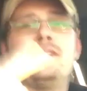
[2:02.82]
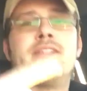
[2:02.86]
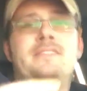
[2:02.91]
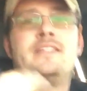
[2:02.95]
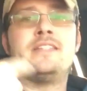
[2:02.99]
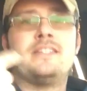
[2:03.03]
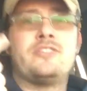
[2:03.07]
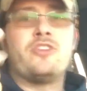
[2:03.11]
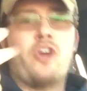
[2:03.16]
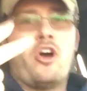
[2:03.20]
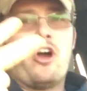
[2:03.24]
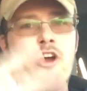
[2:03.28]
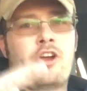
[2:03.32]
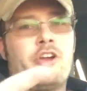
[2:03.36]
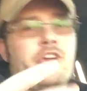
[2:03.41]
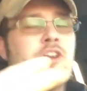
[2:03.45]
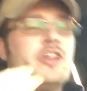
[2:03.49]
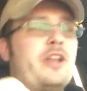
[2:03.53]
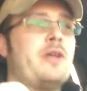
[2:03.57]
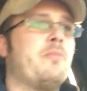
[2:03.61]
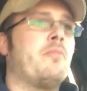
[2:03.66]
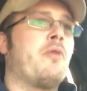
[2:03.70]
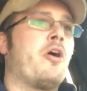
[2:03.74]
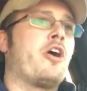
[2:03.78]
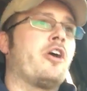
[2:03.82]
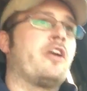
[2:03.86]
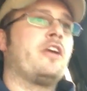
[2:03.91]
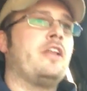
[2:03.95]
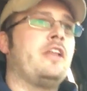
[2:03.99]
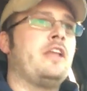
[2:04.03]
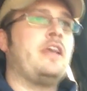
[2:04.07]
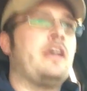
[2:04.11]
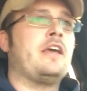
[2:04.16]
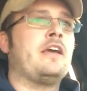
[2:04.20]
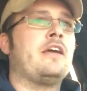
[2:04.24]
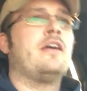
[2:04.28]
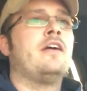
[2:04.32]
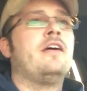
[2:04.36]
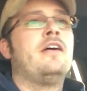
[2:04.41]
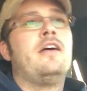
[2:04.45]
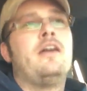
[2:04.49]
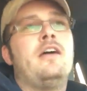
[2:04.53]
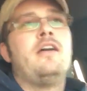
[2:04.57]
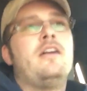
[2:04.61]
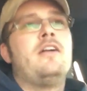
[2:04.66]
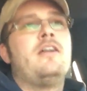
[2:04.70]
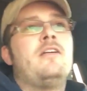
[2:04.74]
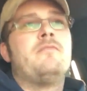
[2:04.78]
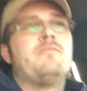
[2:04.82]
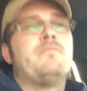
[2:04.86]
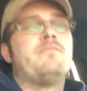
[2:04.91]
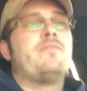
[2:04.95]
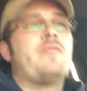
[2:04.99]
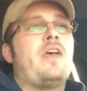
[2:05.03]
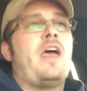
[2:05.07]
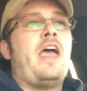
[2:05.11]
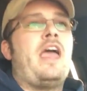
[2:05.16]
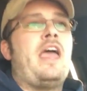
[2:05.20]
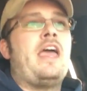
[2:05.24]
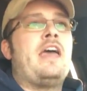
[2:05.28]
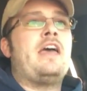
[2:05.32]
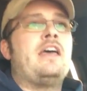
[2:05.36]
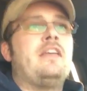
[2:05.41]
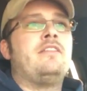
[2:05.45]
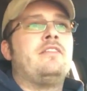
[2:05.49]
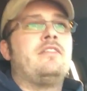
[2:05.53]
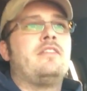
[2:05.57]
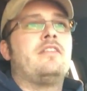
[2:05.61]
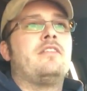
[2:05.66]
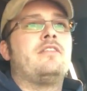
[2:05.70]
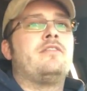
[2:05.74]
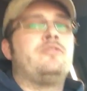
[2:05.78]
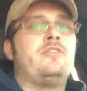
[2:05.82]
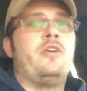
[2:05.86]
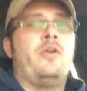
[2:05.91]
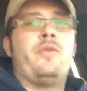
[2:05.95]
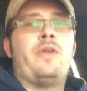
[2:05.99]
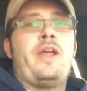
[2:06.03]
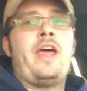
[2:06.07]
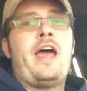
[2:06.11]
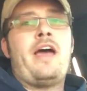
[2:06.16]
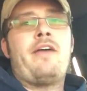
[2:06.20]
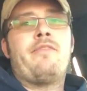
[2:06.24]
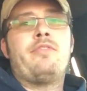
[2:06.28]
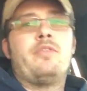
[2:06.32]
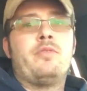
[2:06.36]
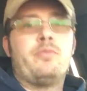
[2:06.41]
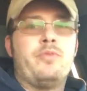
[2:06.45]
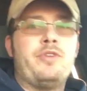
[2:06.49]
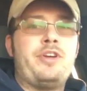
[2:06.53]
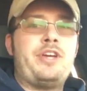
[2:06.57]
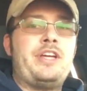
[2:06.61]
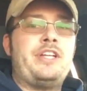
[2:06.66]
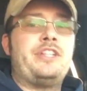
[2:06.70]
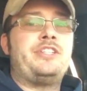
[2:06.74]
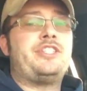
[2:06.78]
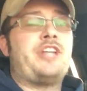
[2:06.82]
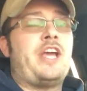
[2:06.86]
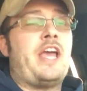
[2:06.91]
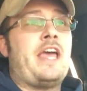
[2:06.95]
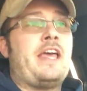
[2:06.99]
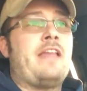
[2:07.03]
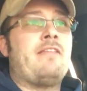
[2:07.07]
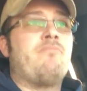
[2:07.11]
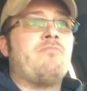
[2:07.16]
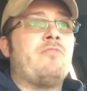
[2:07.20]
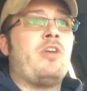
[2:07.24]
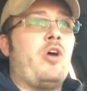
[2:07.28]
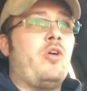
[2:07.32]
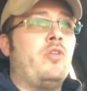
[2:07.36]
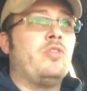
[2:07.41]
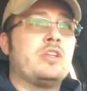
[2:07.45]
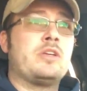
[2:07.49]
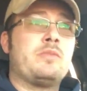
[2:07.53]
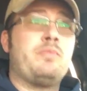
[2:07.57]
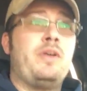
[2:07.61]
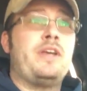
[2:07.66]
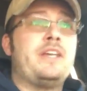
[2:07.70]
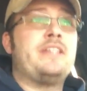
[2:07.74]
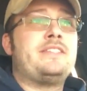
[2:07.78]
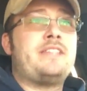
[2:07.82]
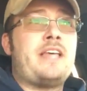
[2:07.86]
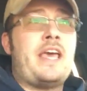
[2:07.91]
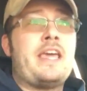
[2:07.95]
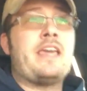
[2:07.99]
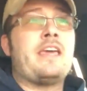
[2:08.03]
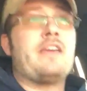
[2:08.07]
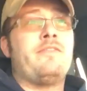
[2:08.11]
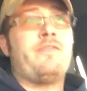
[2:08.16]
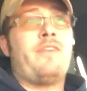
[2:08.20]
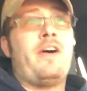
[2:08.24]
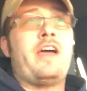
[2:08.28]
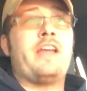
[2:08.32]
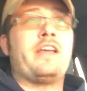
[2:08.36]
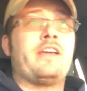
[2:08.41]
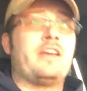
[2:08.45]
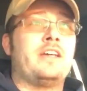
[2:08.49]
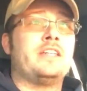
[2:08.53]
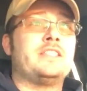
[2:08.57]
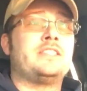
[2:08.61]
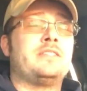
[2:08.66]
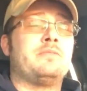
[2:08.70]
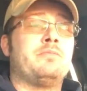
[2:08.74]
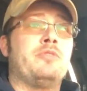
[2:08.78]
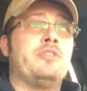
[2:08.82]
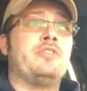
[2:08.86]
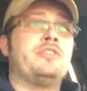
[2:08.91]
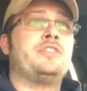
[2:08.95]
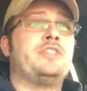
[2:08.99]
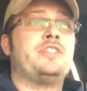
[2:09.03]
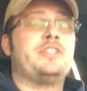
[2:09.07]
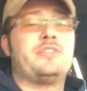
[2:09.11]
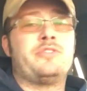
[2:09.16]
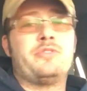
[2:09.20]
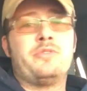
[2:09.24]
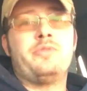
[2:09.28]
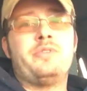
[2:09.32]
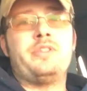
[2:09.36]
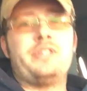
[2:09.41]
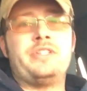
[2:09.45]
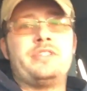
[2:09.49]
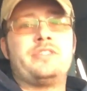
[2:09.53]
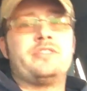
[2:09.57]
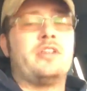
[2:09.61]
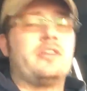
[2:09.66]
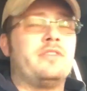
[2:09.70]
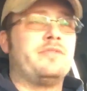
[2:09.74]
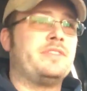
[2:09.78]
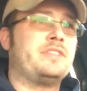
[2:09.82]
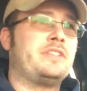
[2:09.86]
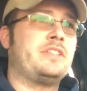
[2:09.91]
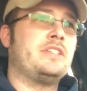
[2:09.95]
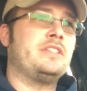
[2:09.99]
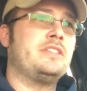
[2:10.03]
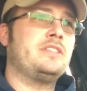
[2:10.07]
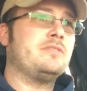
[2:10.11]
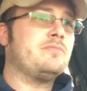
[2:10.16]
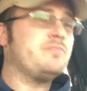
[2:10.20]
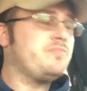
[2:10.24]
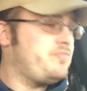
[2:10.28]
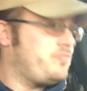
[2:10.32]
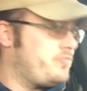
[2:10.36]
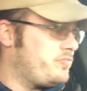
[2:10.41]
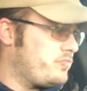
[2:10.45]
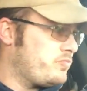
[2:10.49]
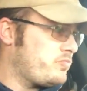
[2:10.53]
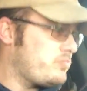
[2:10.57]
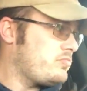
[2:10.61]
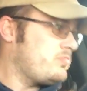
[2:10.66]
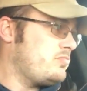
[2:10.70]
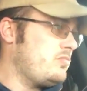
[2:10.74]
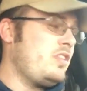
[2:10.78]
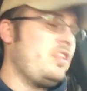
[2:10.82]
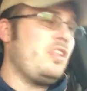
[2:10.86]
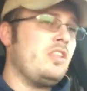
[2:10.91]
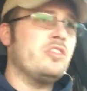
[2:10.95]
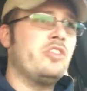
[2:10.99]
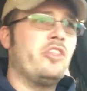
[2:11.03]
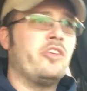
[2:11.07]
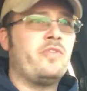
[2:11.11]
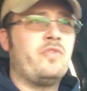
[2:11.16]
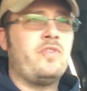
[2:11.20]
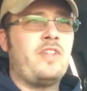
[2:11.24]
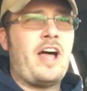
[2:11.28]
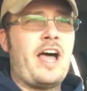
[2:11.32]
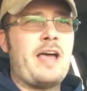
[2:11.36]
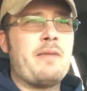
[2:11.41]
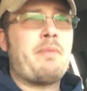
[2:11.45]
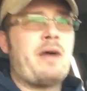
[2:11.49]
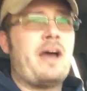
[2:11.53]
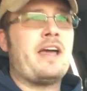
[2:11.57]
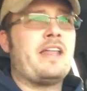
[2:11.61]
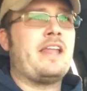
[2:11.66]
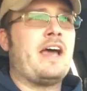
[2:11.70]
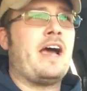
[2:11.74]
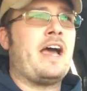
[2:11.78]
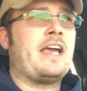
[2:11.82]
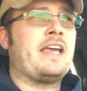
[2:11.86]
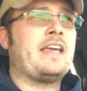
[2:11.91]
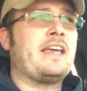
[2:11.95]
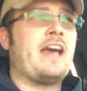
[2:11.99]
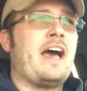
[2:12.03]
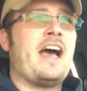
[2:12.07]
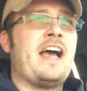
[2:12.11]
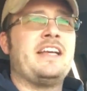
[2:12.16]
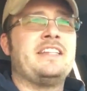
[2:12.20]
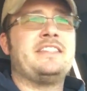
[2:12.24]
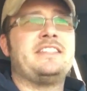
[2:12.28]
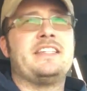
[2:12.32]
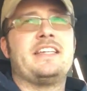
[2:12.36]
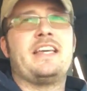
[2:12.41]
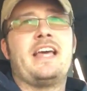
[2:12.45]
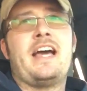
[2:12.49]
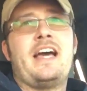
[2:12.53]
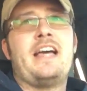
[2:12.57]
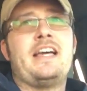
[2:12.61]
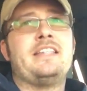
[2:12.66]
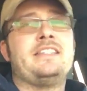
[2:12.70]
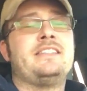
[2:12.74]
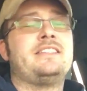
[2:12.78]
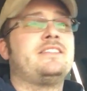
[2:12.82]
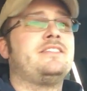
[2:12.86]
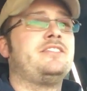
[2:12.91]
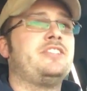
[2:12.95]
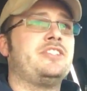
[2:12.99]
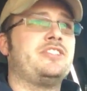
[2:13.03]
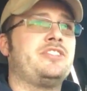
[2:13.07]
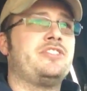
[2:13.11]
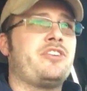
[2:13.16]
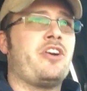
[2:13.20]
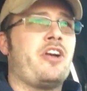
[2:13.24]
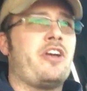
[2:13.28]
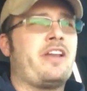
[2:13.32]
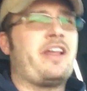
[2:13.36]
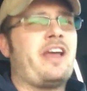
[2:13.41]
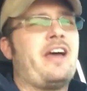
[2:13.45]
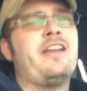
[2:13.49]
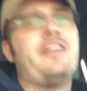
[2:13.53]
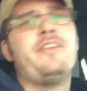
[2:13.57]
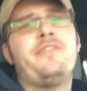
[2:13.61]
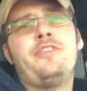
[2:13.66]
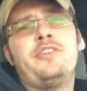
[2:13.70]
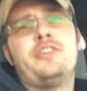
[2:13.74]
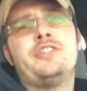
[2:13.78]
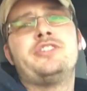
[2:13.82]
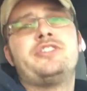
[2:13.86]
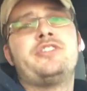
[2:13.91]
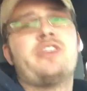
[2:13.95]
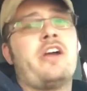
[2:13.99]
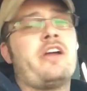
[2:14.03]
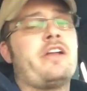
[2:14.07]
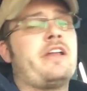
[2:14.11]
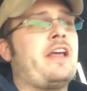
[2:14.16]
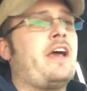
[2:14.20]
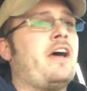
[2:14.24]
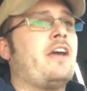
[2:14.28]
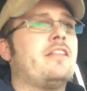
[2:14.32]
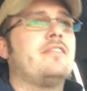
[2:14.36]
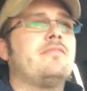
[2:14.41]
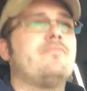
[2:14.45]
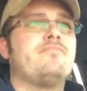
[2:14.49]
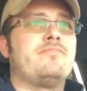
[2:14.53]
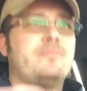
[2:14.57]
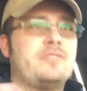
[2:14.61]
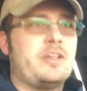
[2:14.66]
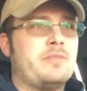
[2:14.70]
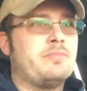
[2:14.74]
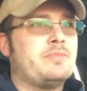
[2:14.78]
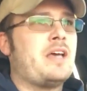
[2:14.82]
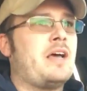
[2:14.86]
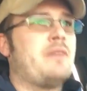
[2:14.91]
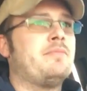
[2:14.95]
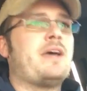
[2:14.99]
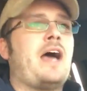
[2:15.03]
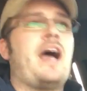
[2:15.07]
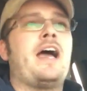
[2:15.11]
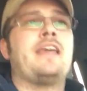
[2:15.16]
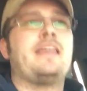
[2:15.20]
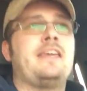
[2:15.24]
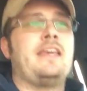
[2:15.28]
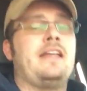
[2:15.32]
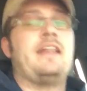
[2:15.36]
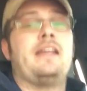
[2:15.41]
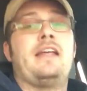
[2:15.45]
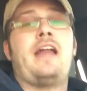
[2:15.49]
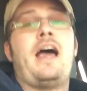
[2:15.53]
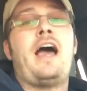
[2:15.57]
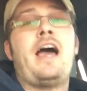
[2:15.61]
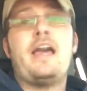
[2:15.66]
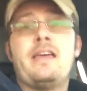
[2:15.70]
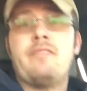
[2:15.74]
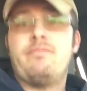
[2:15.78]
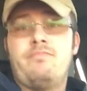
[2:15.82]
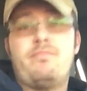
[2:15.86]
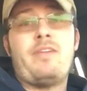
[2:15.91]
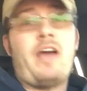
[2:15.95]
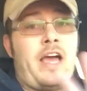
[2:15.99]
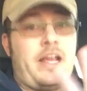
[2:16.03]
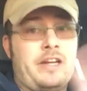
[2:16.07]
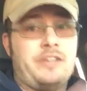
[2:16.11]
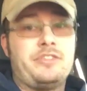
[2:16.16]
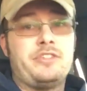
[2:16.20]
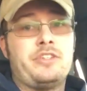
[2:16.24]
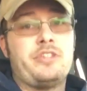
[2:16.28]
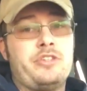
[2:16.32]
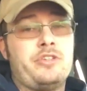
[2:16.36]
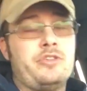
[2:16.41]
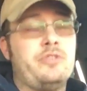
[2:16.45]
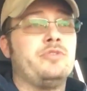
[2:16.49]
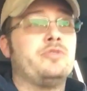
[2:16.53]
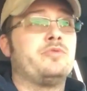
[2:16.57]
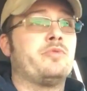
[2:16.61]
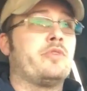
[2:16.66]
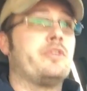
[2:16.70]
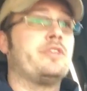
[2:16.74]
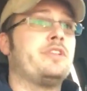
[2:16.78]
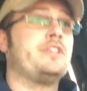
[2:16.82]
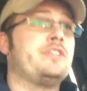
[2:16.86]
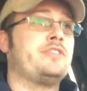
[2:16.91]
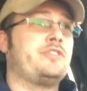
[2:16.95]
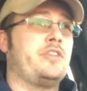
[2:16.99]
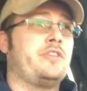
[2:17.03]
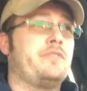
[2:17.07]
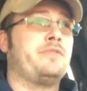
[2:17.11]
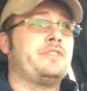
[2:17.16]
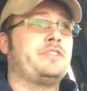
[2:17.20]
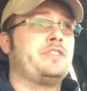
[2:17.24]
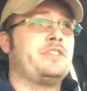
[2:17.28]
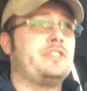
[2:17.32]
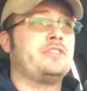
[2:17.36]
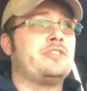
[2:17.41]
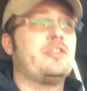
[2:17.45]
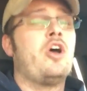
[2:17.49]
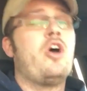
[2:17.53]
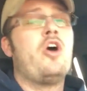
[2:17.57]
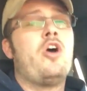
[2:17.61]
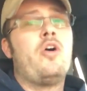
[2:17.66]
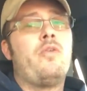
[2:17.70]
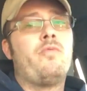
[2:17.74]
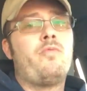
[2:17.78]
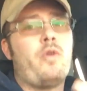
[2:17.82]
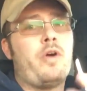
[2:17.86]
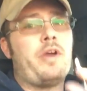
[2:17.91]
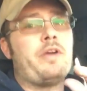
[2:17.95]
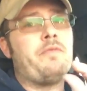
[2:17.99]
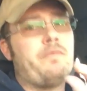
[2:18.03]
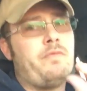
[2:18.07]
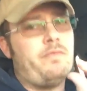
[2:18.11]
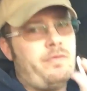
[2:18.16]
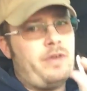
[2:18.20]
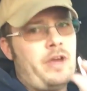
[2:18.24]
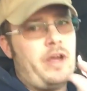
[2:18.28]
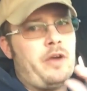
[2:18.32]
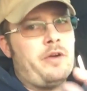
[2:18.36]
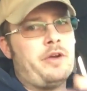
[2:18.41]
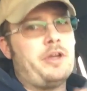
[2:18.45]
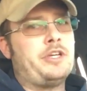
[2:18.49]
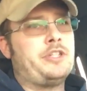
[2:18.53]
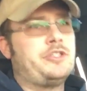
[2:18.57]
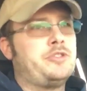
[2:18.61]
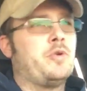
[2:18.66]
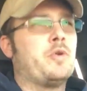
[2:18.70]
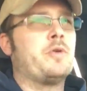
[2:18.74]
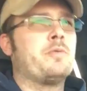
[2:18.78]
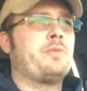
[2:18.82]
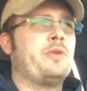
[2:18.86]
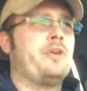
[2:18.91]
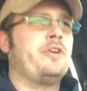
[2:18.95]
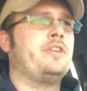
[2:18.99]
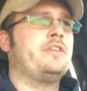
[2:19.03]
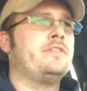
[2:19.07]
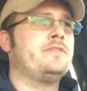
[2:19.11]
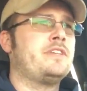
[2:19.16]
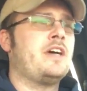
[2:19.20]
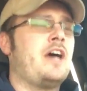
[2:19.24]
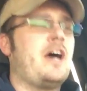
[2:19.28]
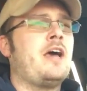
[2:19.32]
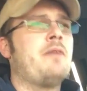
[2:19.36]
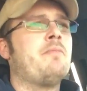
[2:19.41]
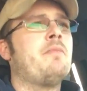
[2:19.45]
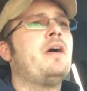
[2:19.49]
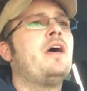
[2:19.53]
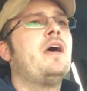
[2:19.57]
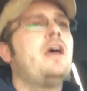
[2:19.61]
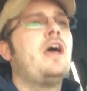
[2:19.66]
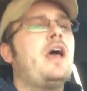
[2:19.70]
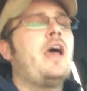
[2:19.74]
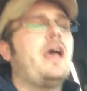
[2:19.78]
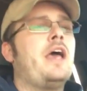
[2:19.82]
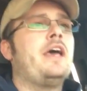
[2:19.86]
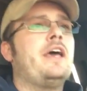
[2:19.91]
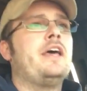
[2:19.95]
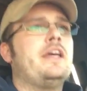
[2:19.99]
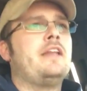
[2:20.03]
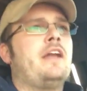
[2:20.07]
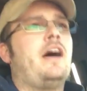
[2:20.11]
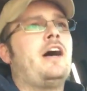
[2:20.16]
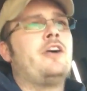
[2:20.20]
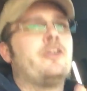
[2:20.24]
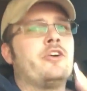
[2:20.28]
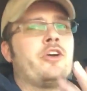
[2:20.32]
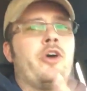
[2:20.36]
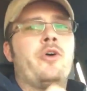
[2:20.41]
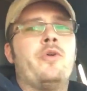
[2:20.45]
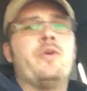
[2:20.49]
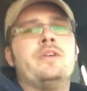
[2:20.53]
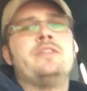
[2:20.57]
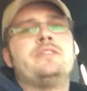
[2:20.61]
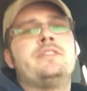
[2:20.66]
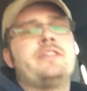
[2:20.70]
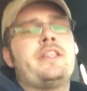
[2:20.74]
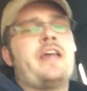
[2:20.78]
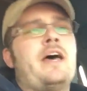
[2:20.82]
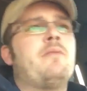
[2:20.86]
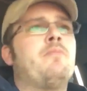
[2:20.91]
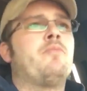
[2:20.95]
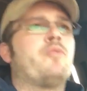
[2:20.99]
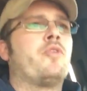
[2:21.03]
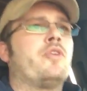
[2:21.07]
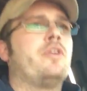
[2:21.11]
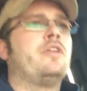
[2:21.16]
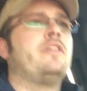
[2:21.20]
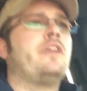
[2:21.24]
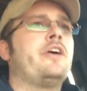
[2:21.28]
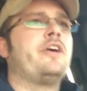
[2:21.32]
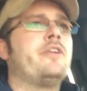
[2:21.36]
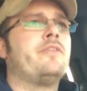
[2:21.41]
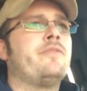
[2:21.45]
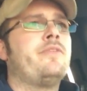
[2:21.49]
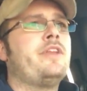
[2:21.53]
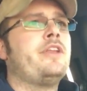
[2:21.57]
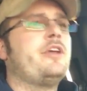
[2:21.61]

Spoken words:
business, aren't good at marketing, and don't have the reach, and the only place they can find customers is through these services. The fly-by-night guys, the guys just starting out. And if you're just starting out, sometimes I get it. I actually use one of these services for a very short period of time, and I'll go into that more in a later